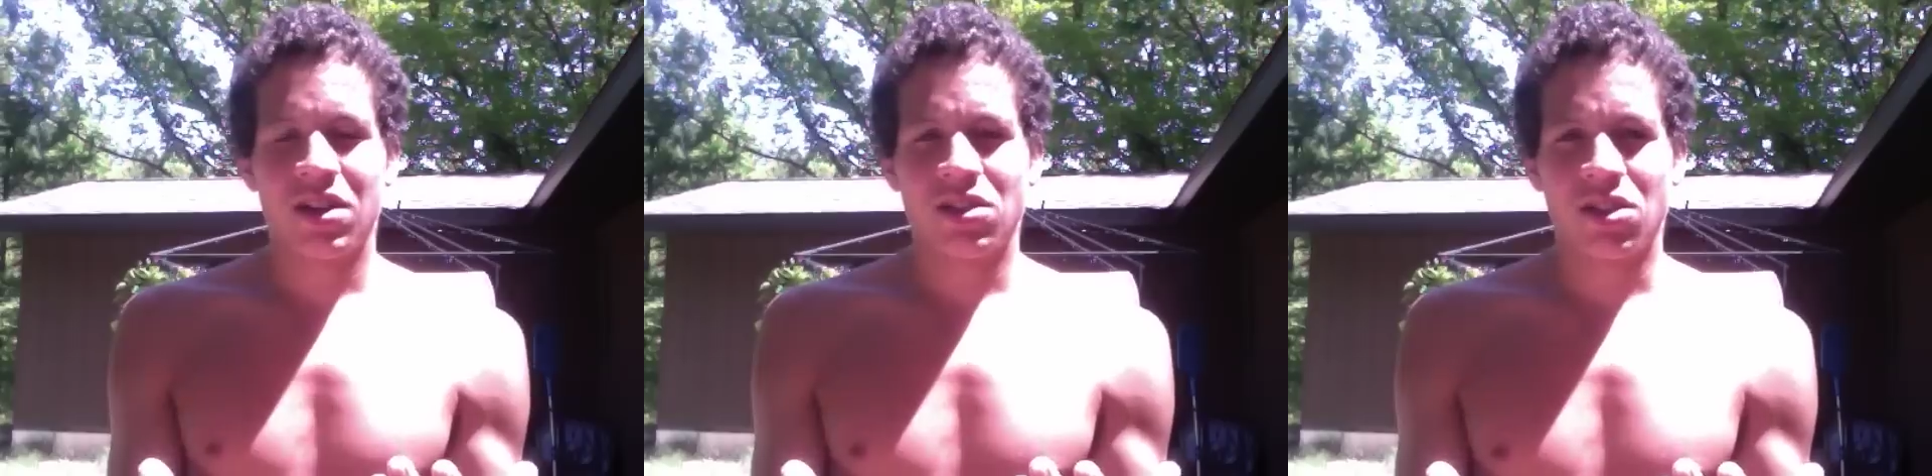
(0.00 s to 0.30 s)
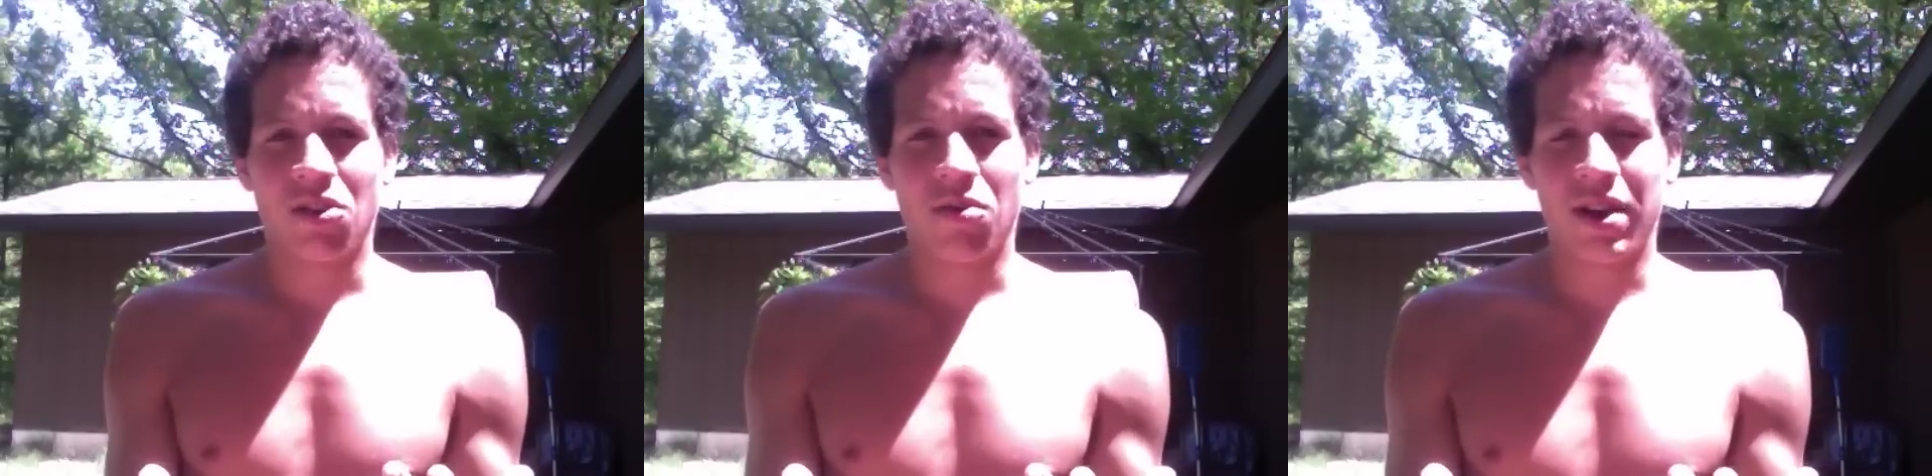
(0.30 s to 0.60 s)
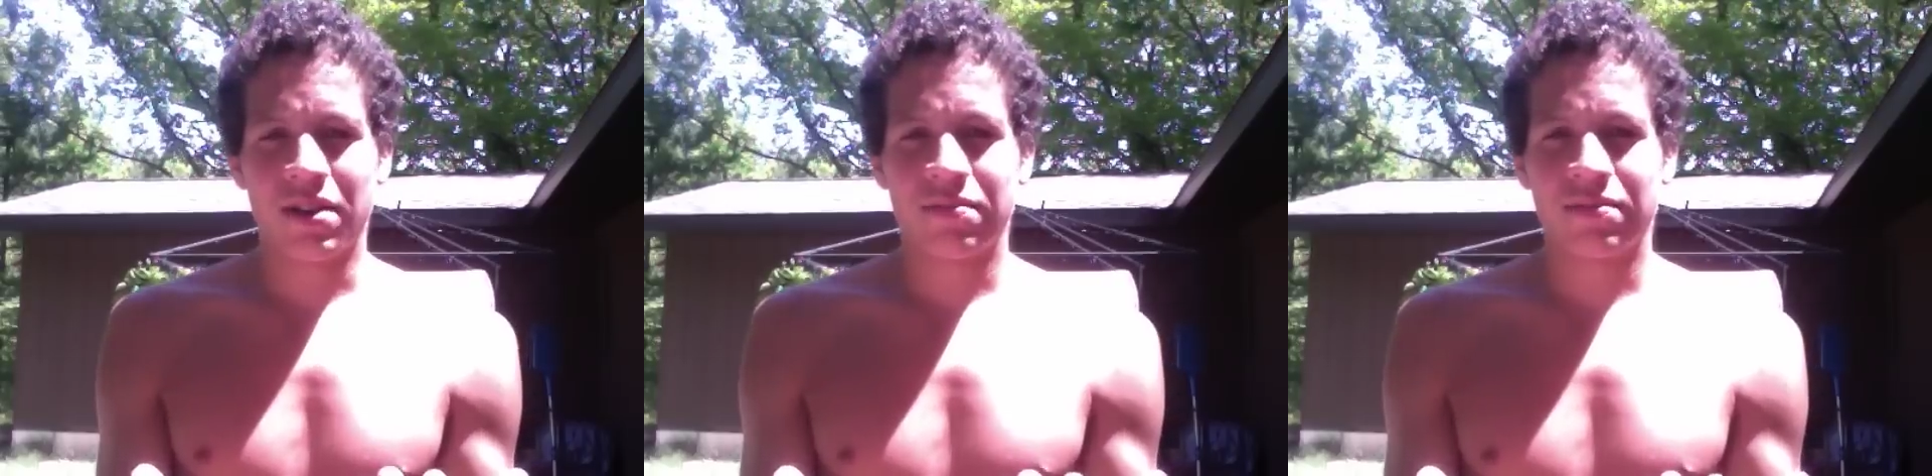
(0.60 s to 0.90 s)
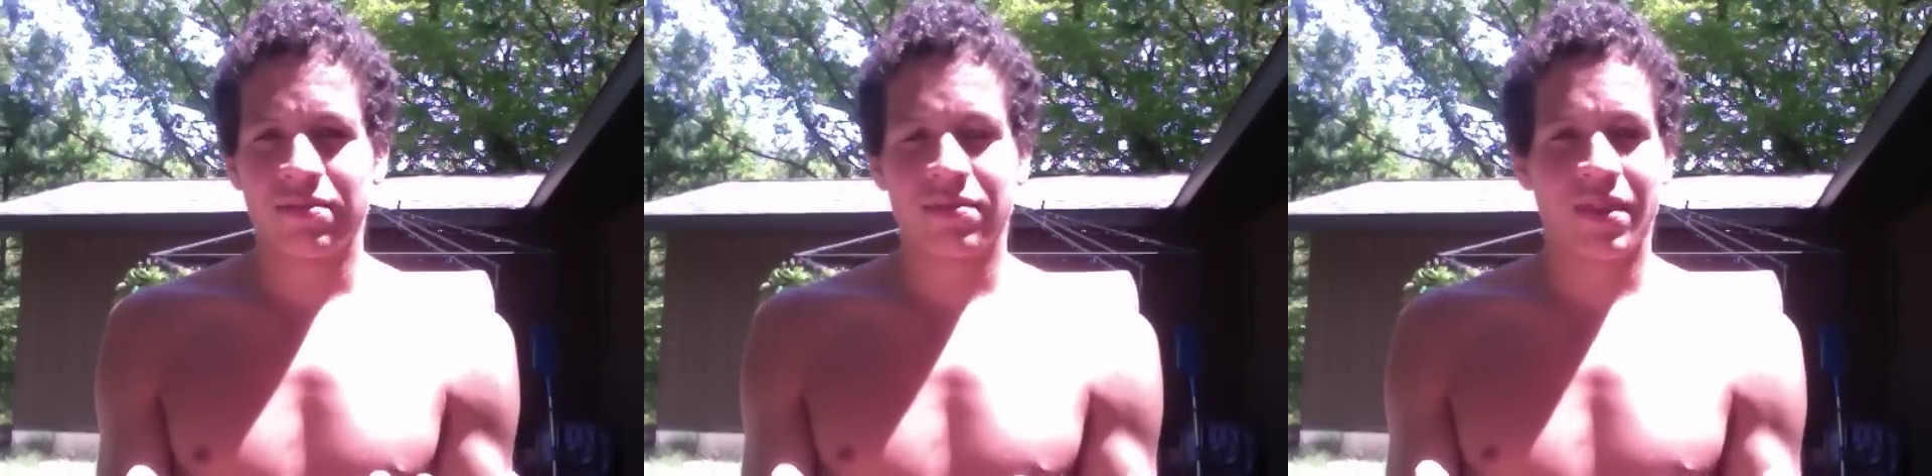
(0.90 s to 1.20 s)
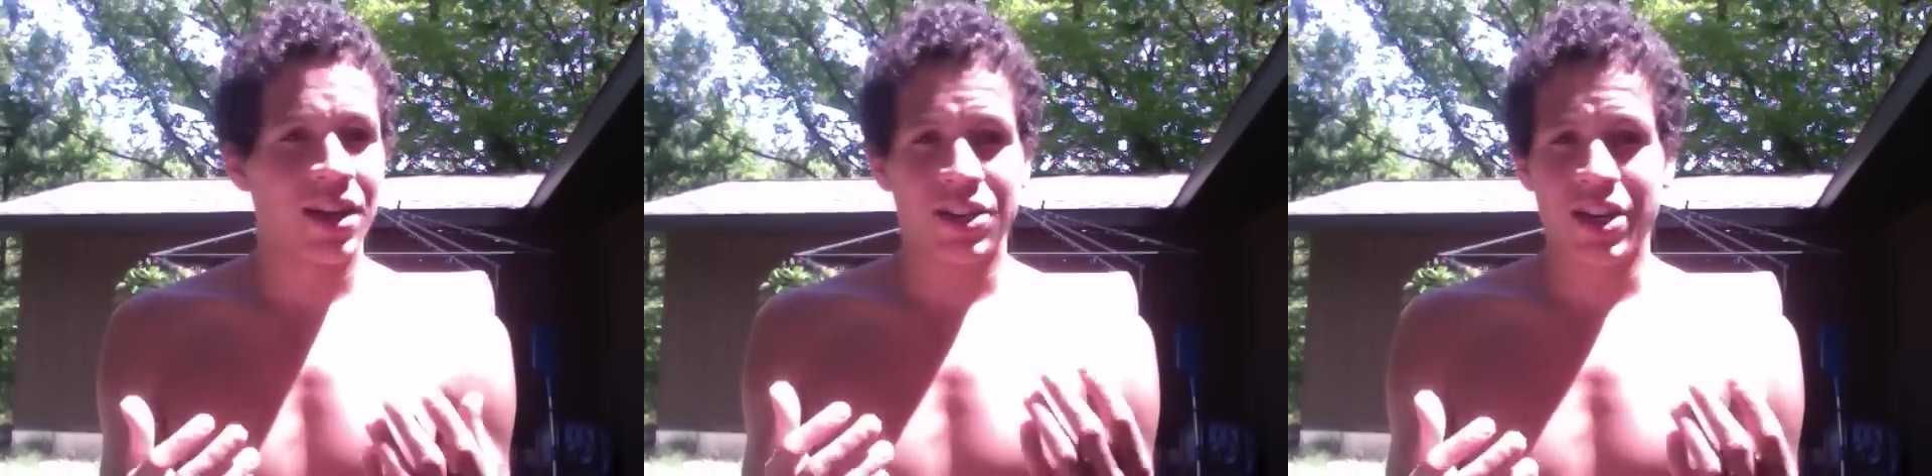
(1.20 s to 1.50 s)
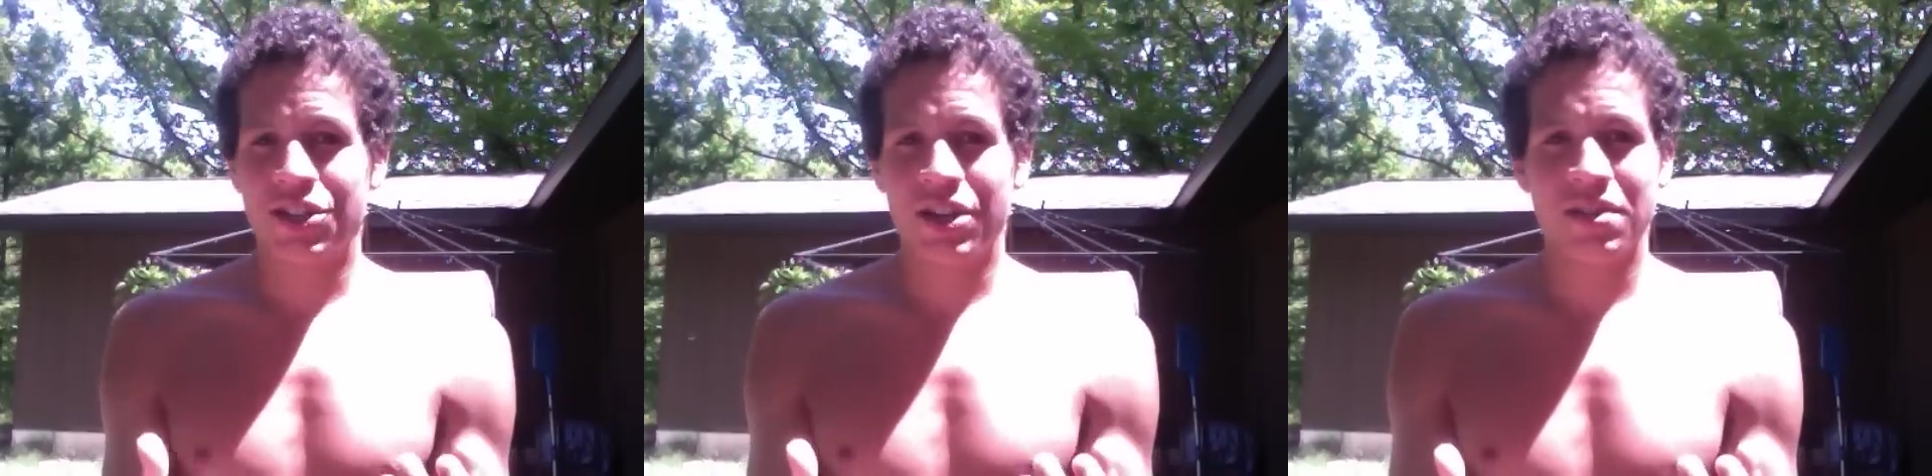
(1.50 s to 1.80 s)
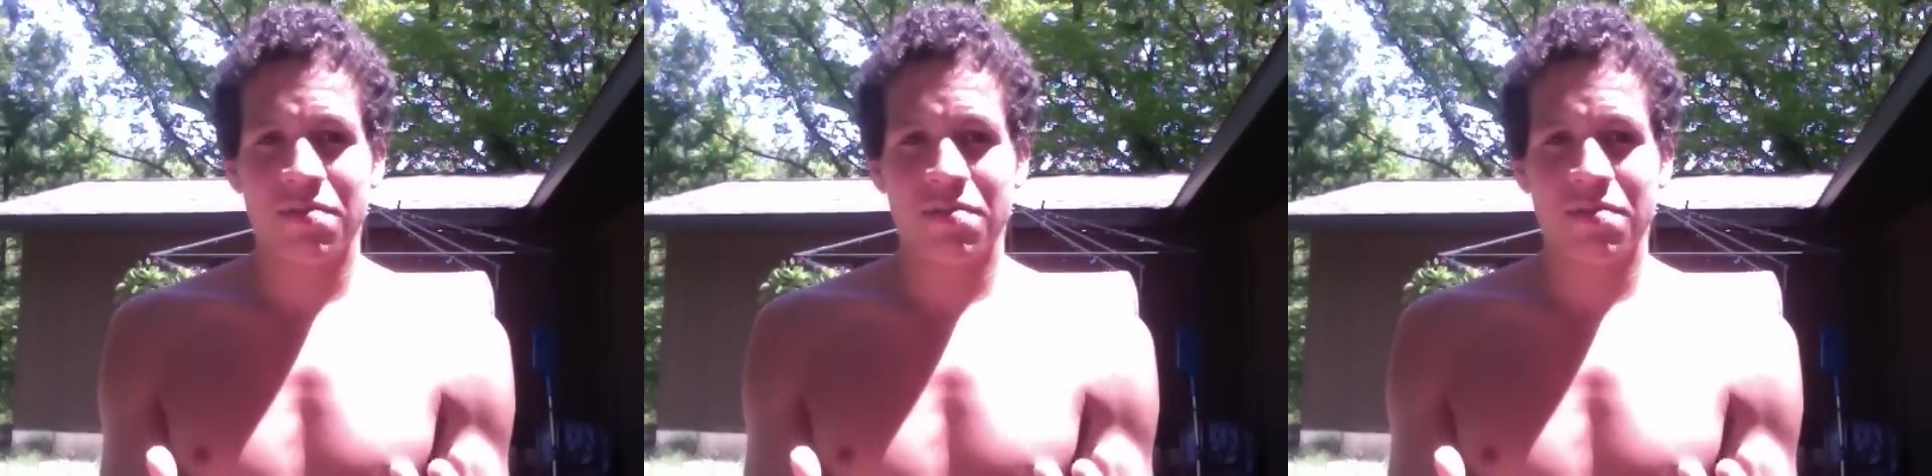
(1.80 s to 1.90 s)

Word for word: So when digestion is